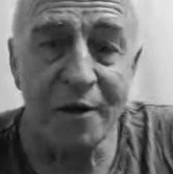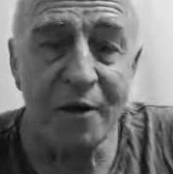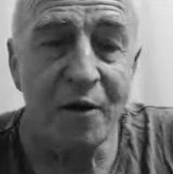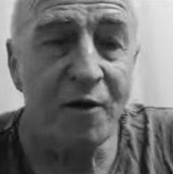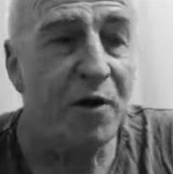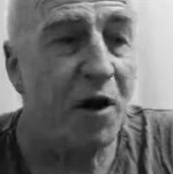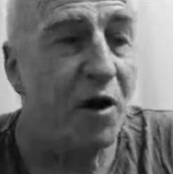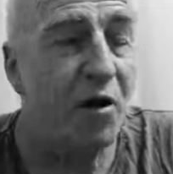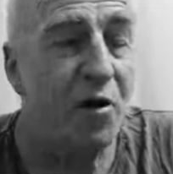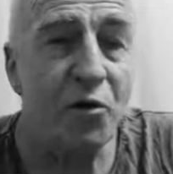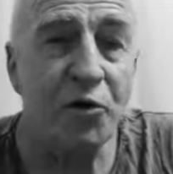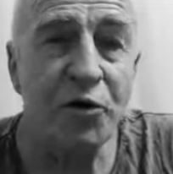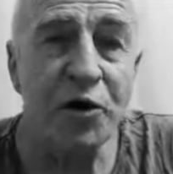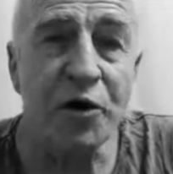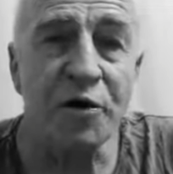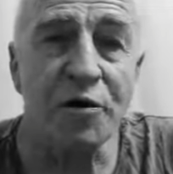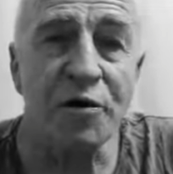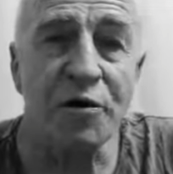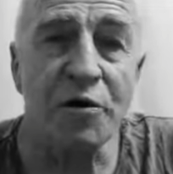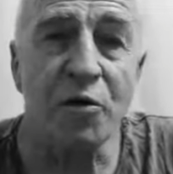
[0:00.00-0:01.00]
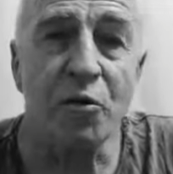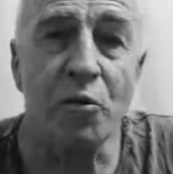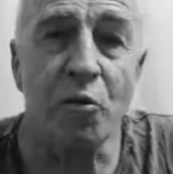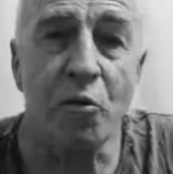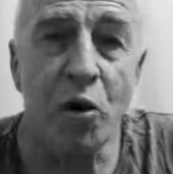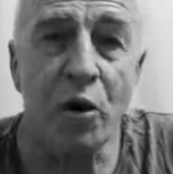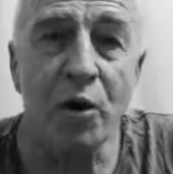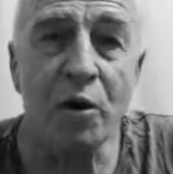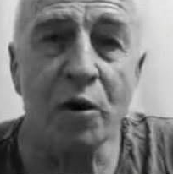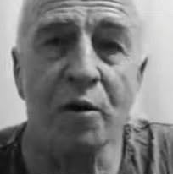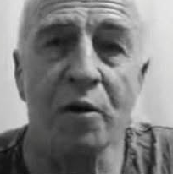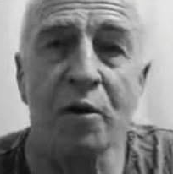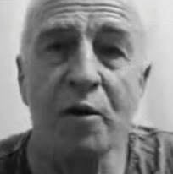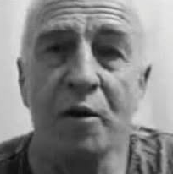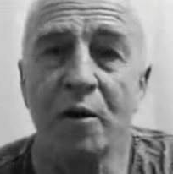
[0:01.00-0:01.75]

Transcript: the whole thing is going to work